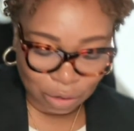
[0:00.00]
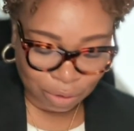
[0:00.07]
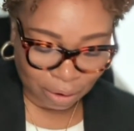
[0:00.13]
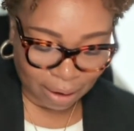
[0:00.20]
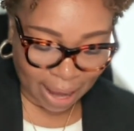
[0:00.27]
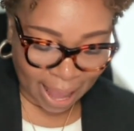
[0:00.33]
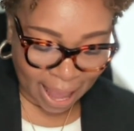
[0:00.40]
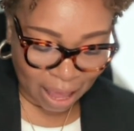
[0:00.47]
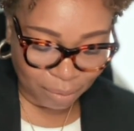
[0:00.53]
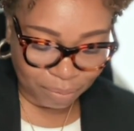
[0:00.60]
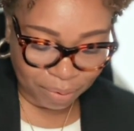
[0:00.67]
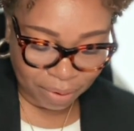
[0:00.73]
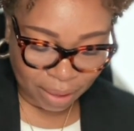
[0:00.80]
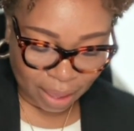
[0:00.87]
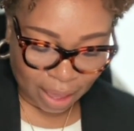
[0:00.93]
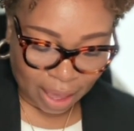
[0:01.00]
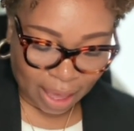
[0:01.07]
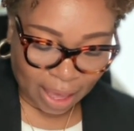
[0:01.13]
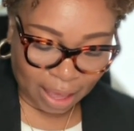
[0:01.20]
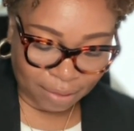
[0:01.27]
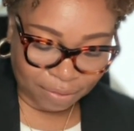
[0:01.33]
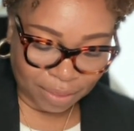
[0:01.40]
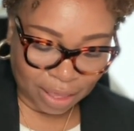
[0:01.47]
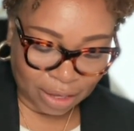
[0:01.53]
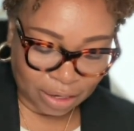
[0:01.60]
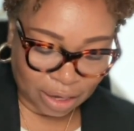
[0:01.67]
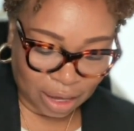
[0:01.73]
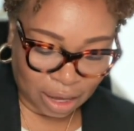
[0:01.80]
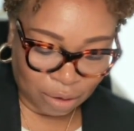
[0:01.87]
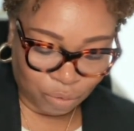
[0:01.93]
our app. And
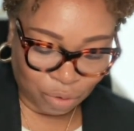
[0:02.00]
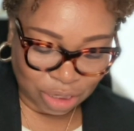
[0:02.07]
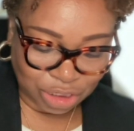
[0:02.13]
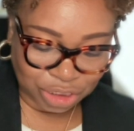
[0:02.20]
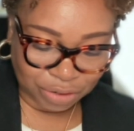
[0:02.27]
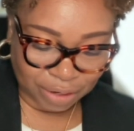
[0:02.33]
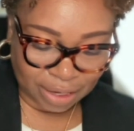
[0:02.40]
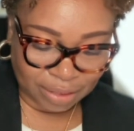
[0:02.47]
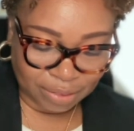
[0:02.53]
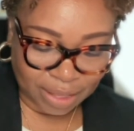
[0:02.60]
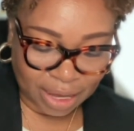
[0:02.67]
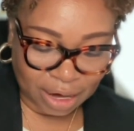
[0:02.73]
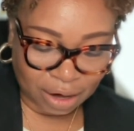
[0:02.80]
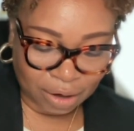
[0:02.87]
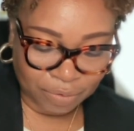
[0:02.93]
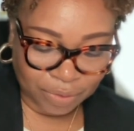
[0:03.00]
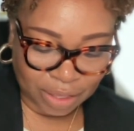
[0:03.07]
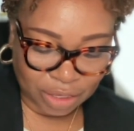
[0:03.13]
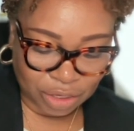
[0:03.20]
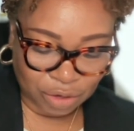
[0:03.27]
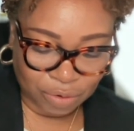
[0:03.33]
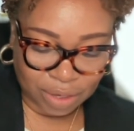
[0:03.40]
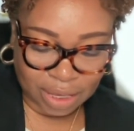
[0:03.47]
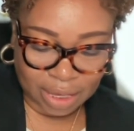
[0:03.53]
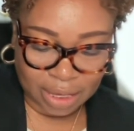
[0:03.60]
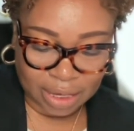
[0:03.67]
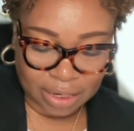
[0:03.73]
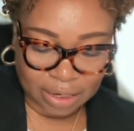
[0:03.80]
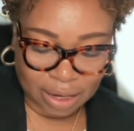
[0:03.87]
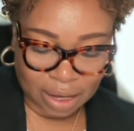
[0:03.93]
then once you're in there, then you
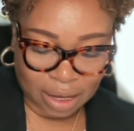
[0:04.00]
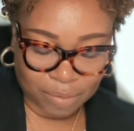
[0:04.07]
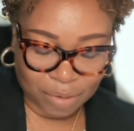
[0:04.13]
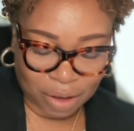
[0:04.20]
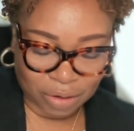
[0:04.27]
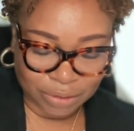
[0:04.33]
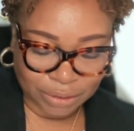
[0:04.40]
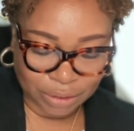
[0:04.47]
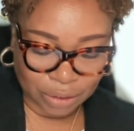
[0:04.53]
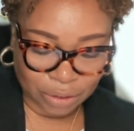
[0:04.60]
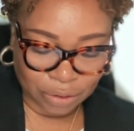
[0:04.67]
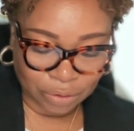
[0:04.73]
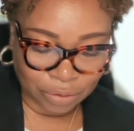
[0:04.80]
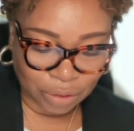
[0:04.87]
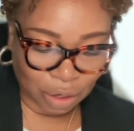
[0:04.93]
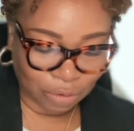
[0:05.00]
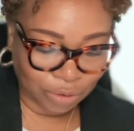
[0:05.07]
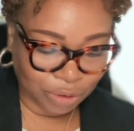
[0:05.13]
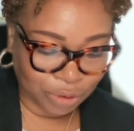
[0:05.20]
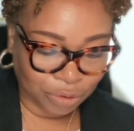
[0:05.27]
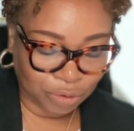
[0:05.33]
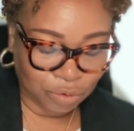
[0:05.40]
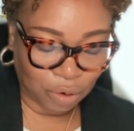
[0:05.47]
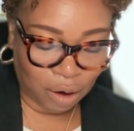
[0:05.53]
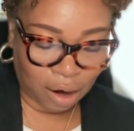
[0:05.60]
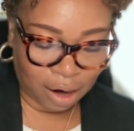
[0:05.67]
can also go to